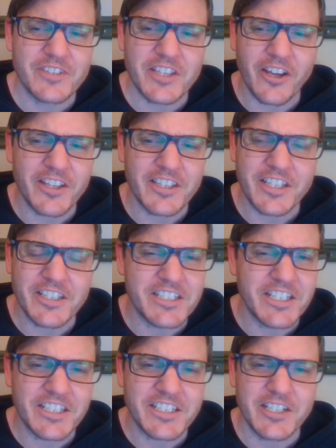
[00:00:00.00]
thought that the
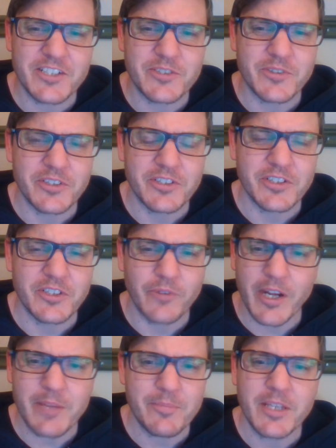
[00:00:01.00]
dictators were
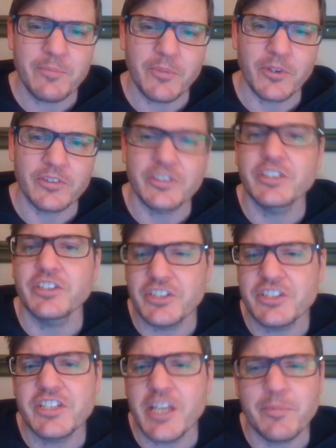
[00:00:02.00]
great people,
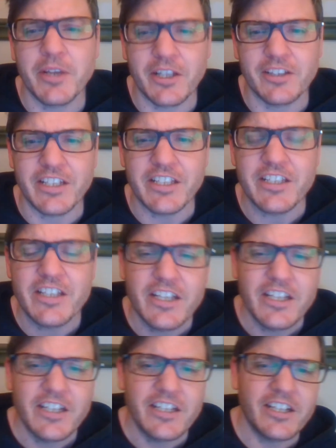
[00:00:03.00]
typically.
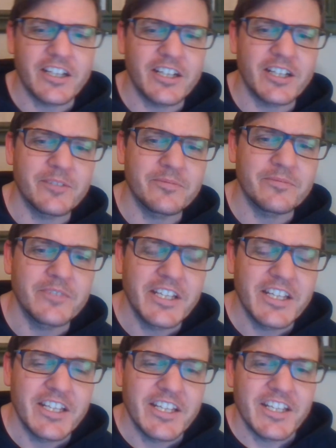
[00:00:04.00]
They
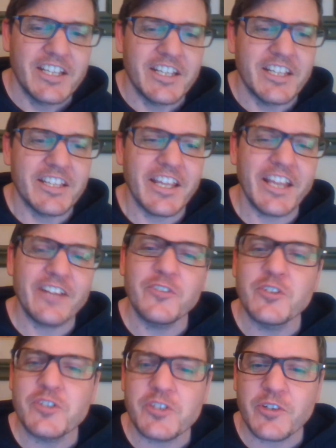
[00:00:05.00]
had a
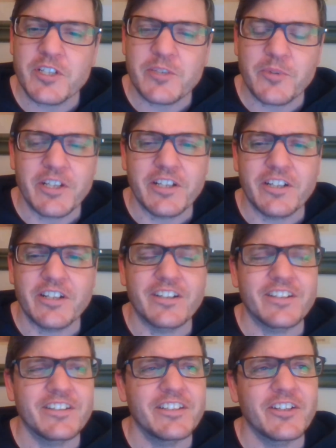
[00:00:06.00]
few stories
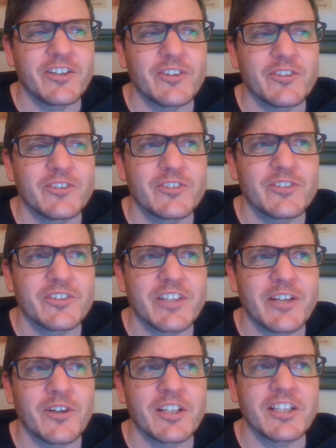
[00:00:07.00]
where,
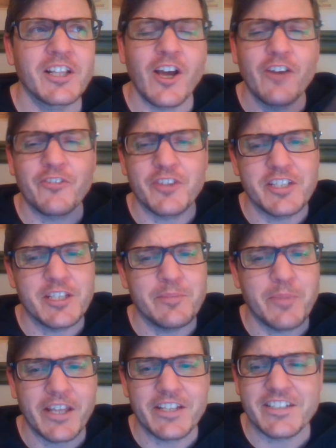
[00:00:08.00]
they were a little off the
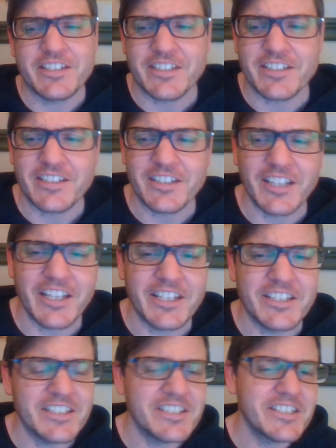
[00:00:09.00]
deep end, and like
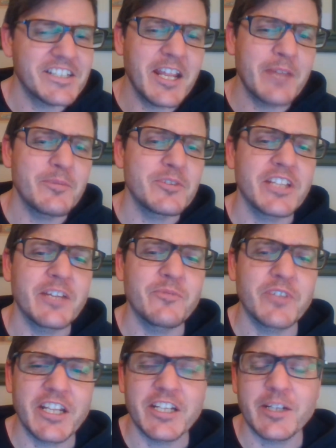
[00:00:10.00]
Saddam Hussein
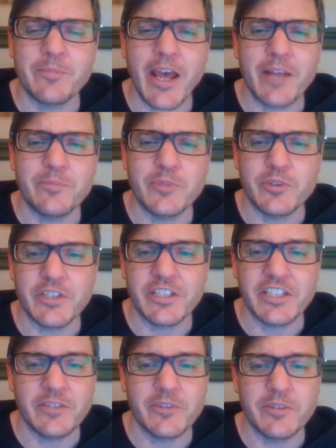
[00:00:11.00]
would get in a bad mood
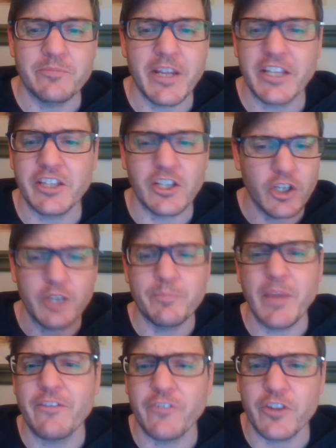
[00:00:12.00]
and he would make the cook
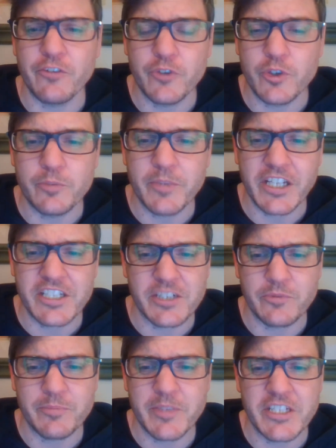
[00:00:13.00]
pay for the food because
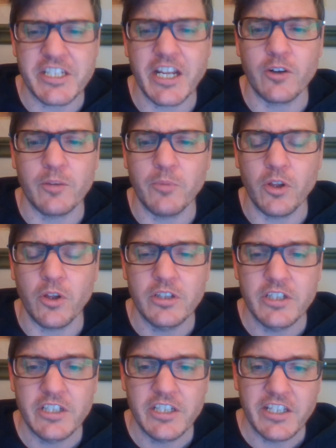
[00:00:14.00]
it would be terrible.
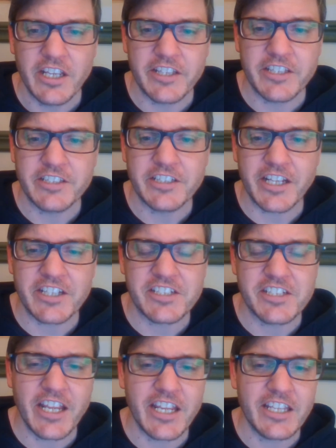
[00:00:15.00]
And then the
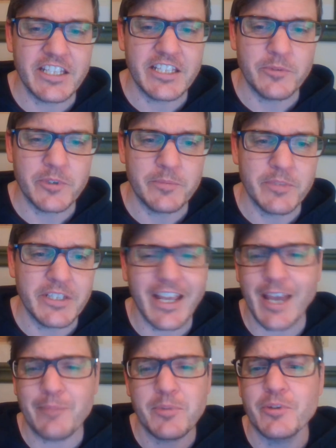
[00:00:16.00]
next day he would be
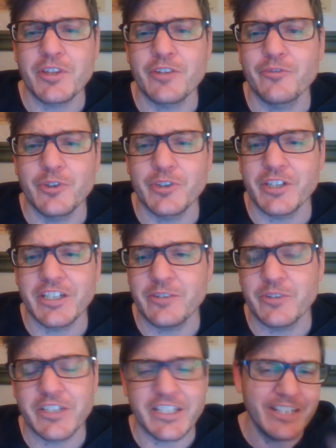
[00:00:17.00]
happy with the food and he
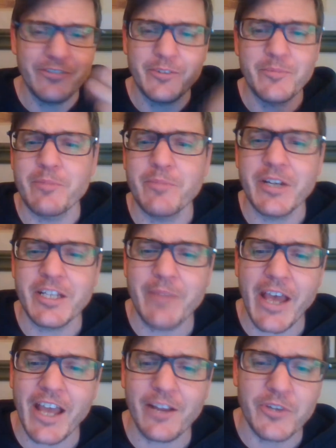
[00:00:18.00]
would give him the money
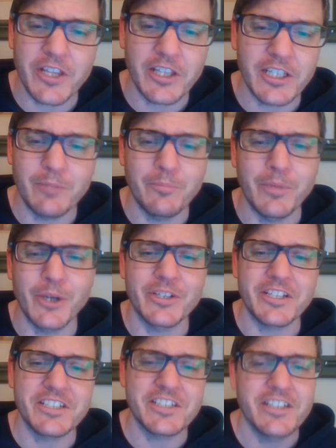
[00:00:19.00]
back with a little
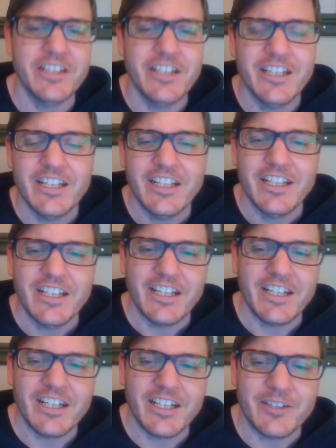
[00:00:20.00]
bonus.
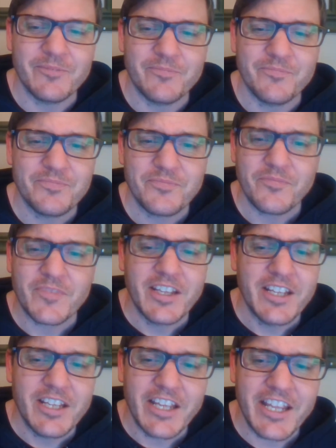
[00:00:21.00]
And
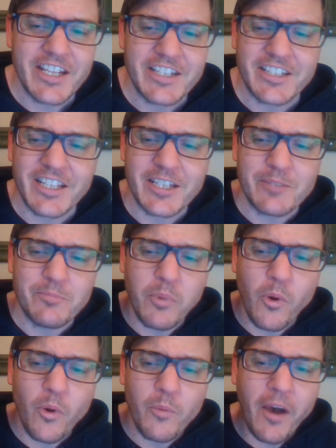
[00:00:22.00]
like
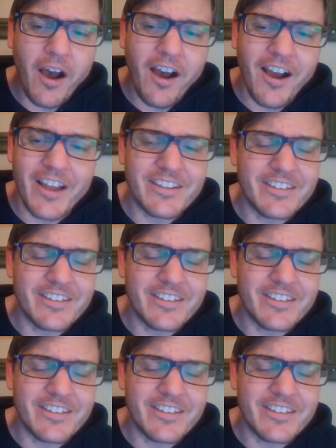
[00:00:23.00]
Pol Pot,